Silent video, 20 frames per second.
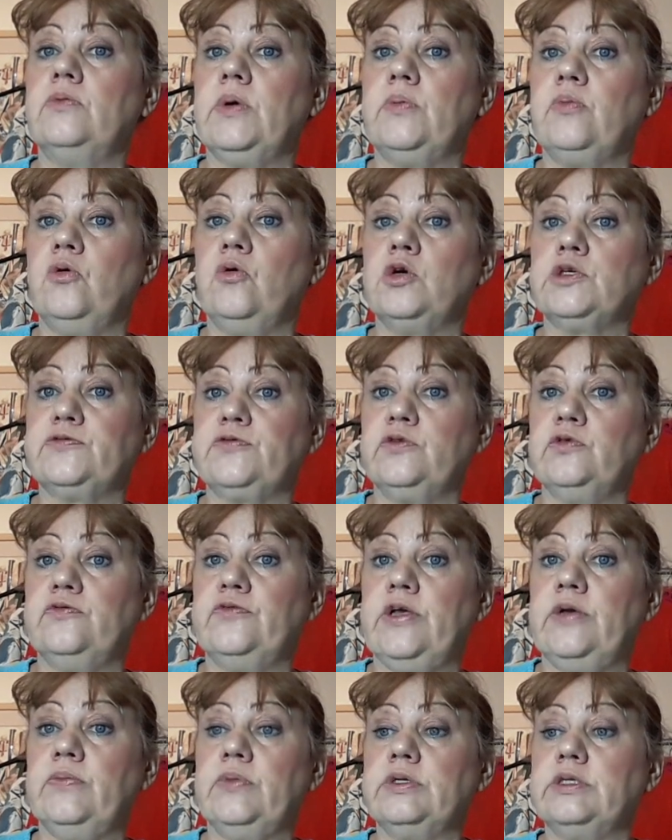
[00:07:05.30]
on my box for
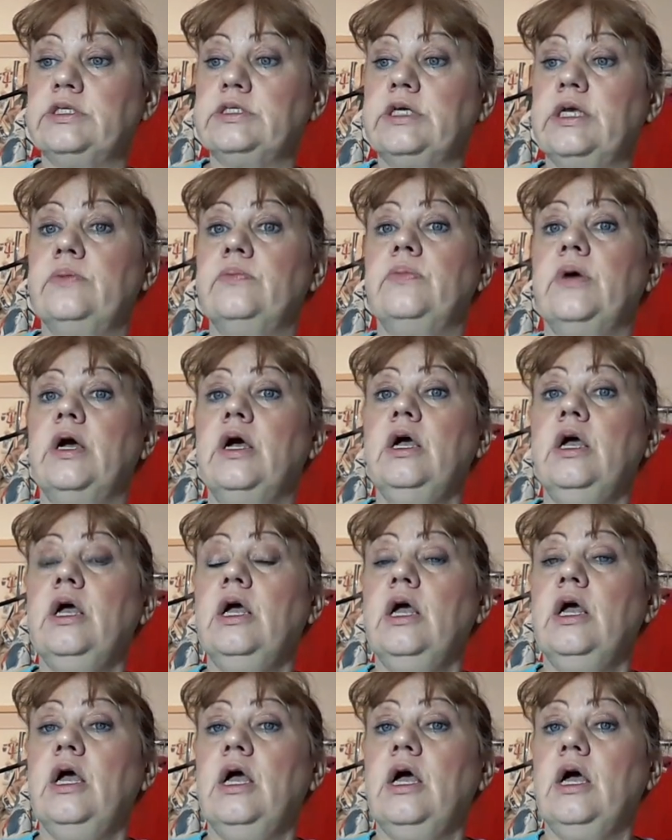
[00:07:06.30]
November, December,
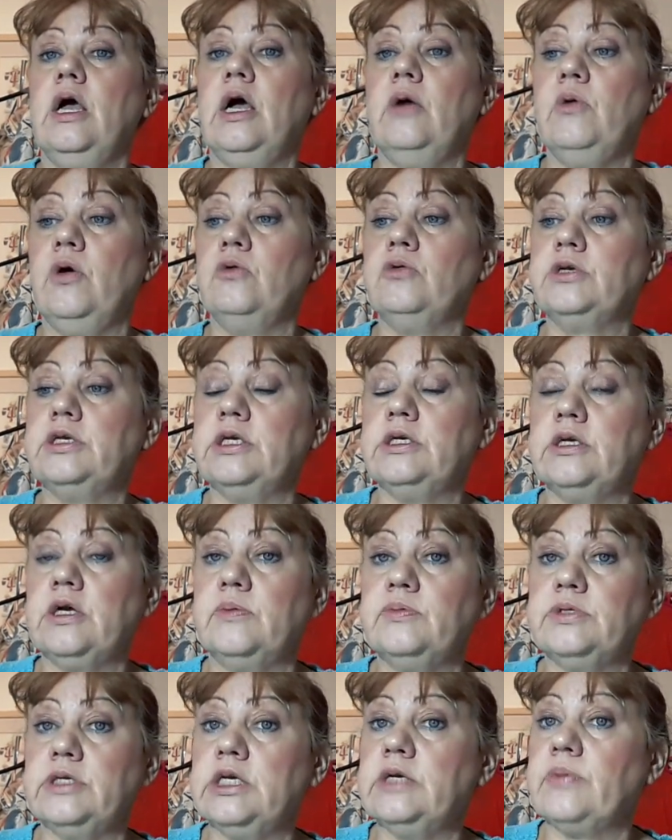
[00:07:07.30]
I will keep you
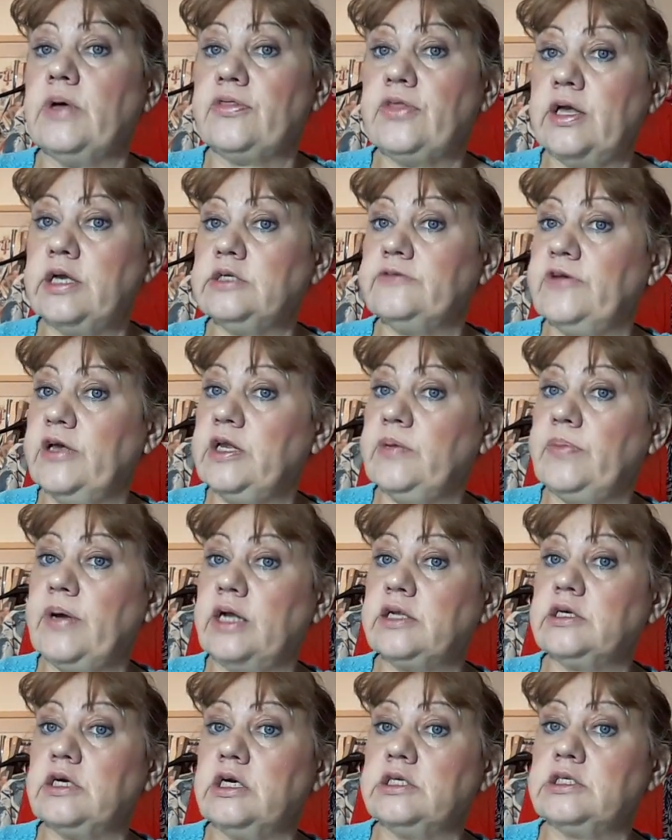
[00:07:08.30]
updated. But I think it's very
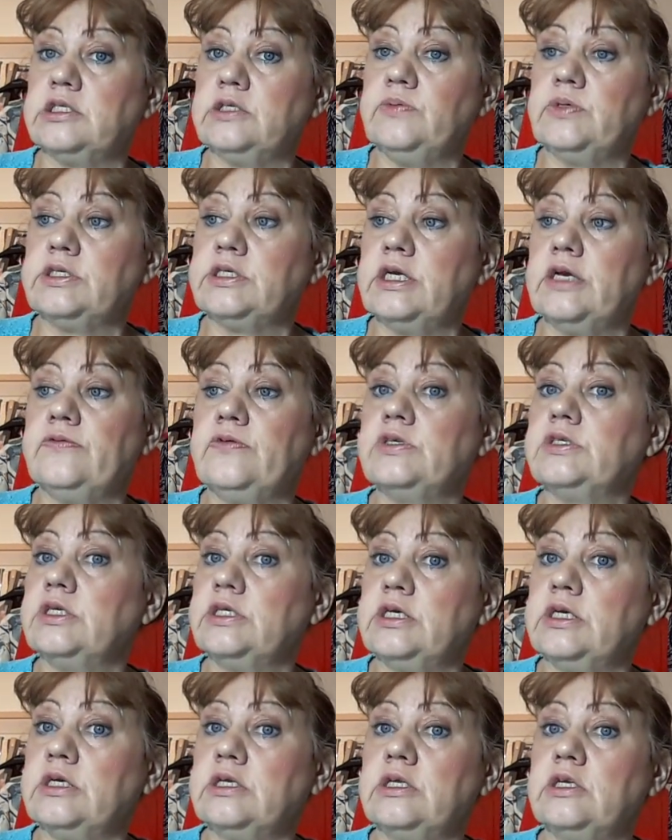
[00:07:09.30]
bad customer service
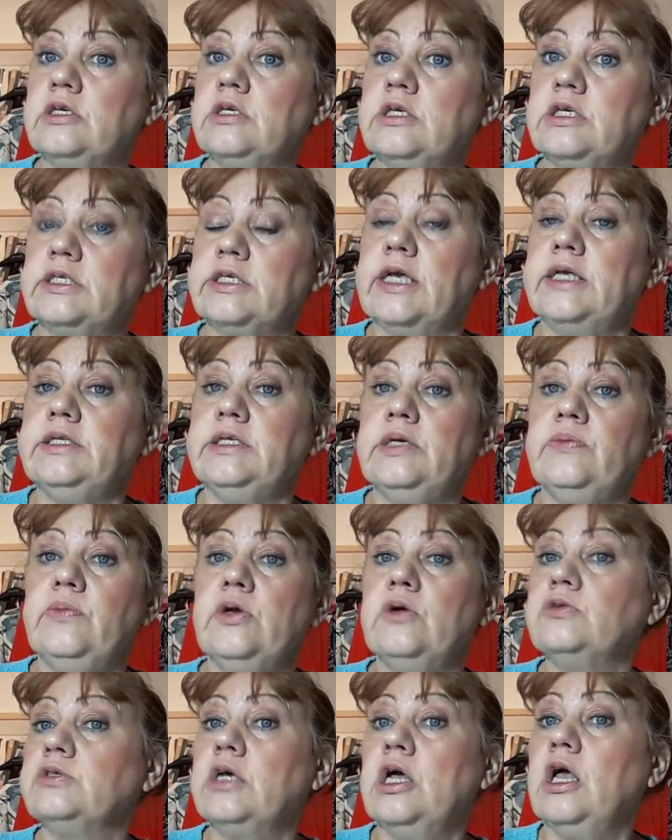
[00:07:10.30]
that you send
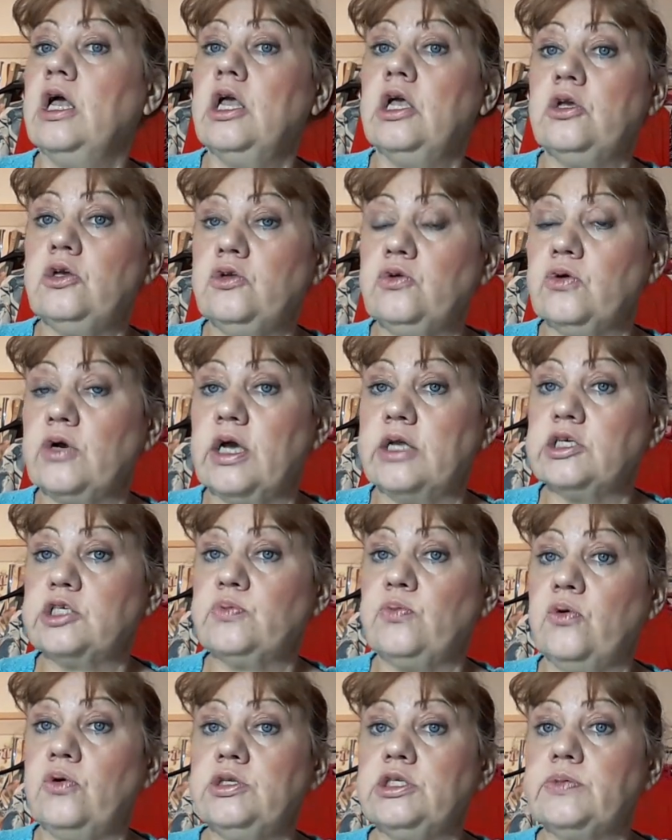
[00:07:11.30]
emails, you don't get a
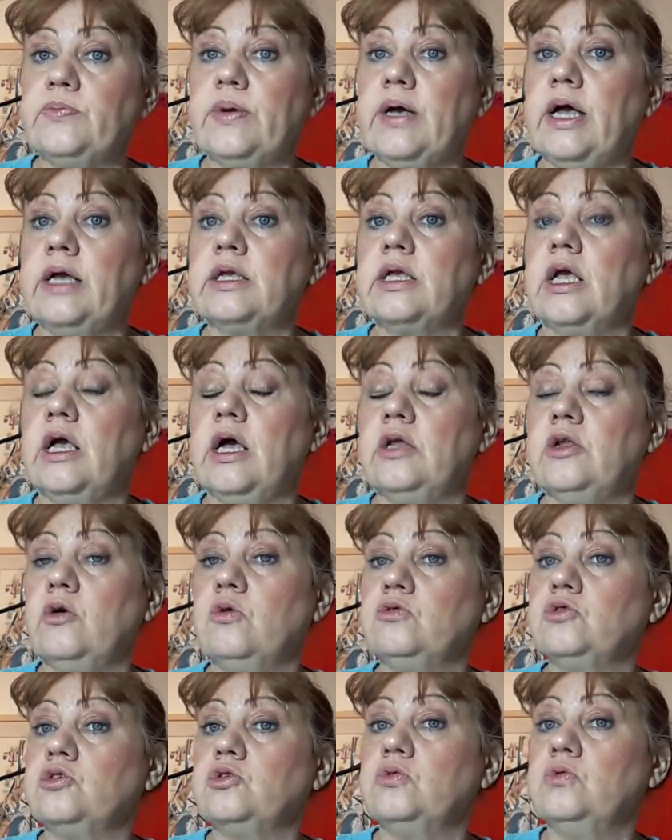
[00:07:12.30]
response back. And
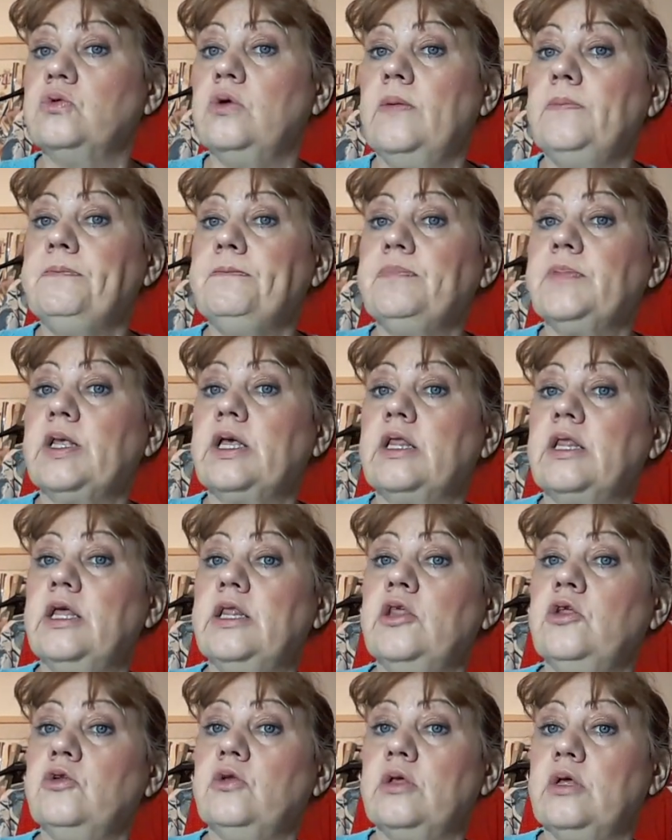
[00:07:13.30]
also...
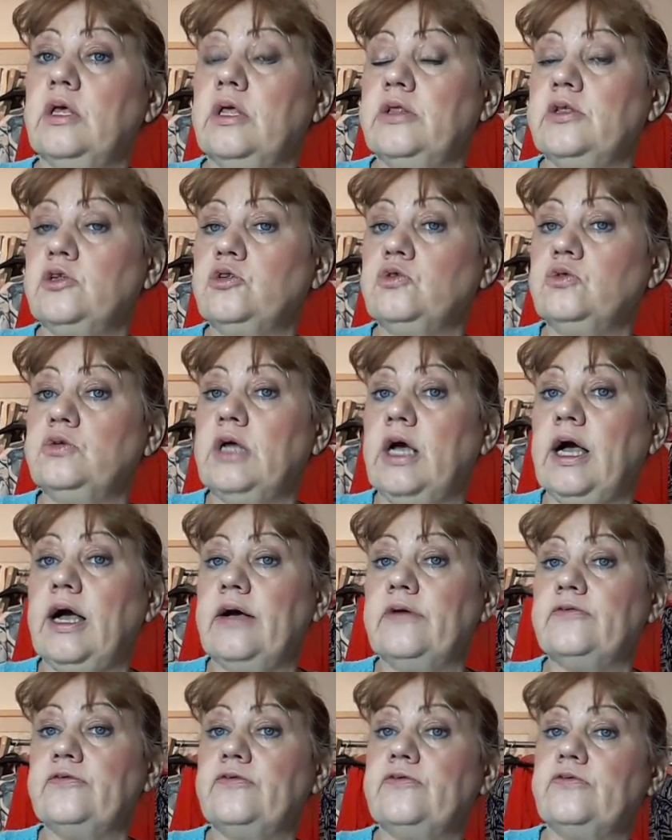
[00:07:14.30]
that they don't
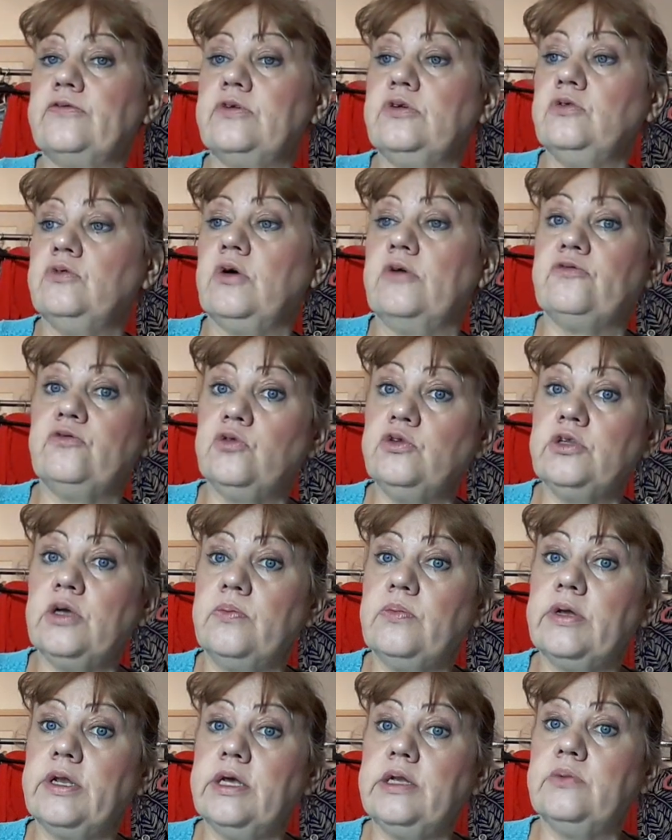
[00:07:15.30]
have, you know, a phone
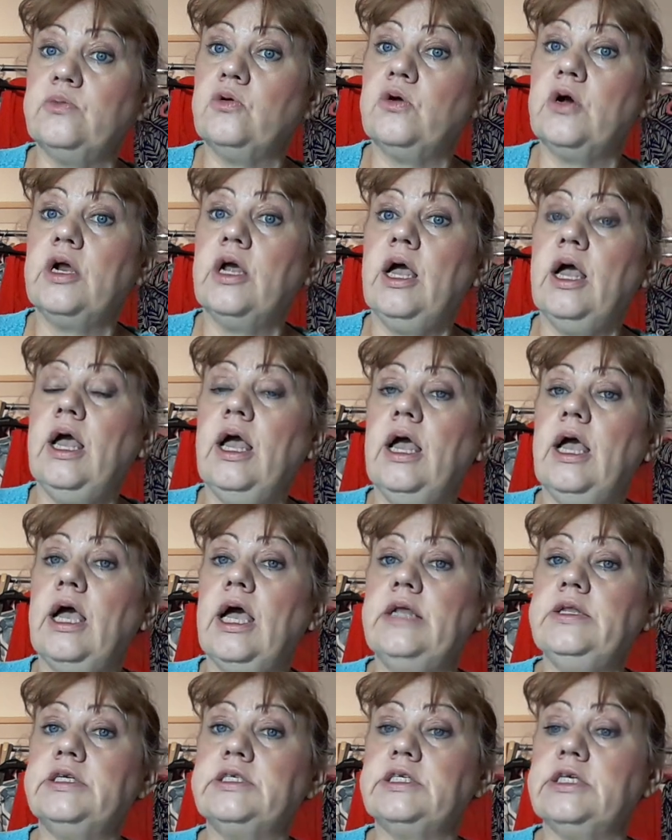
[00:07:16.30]
number anymore,
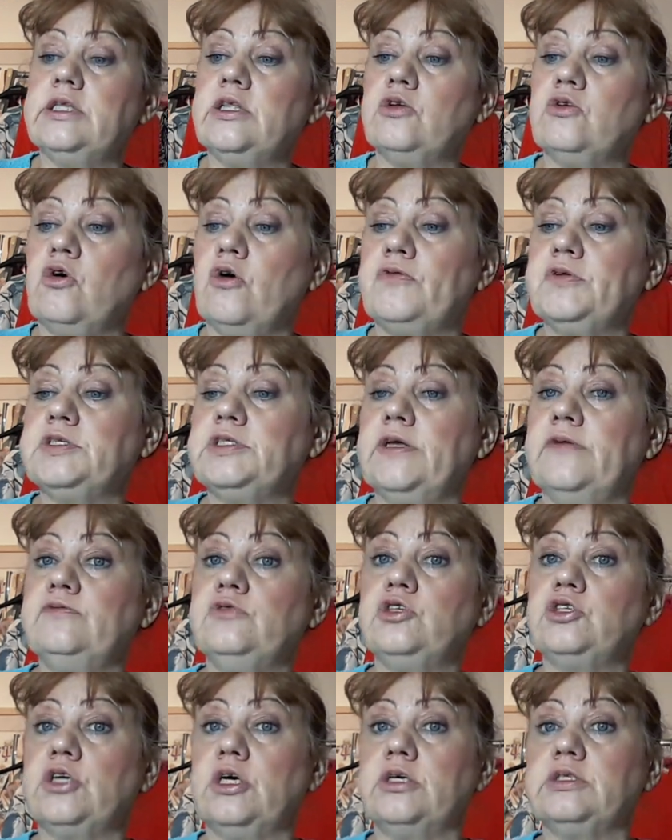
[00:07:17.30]
and they say their office has
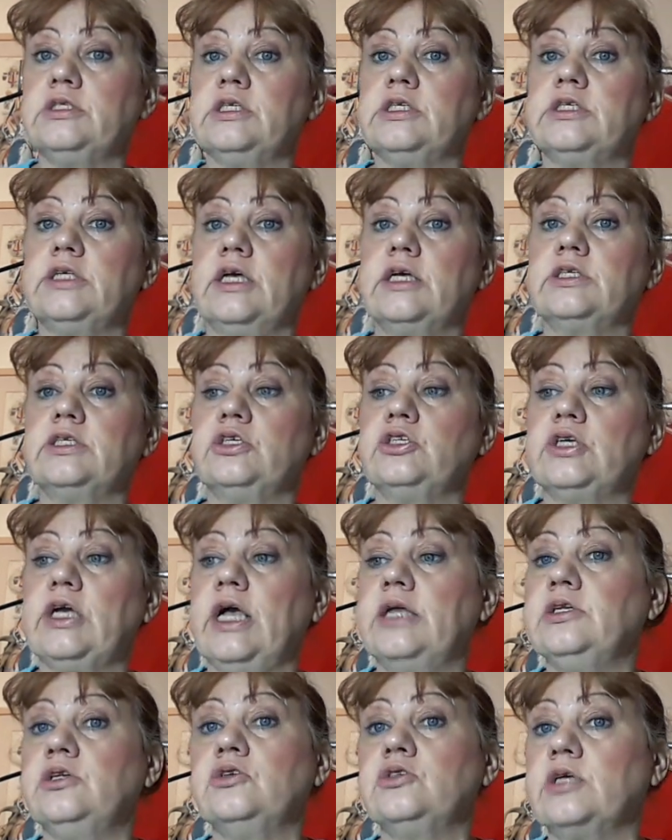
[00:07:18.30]
been shut to the 6th of
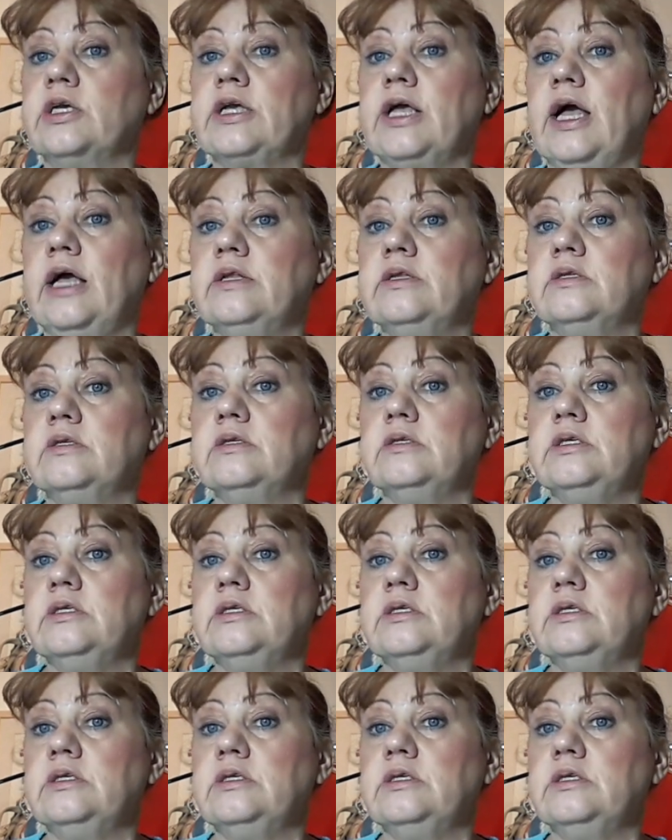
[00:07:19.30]
January, so I can't,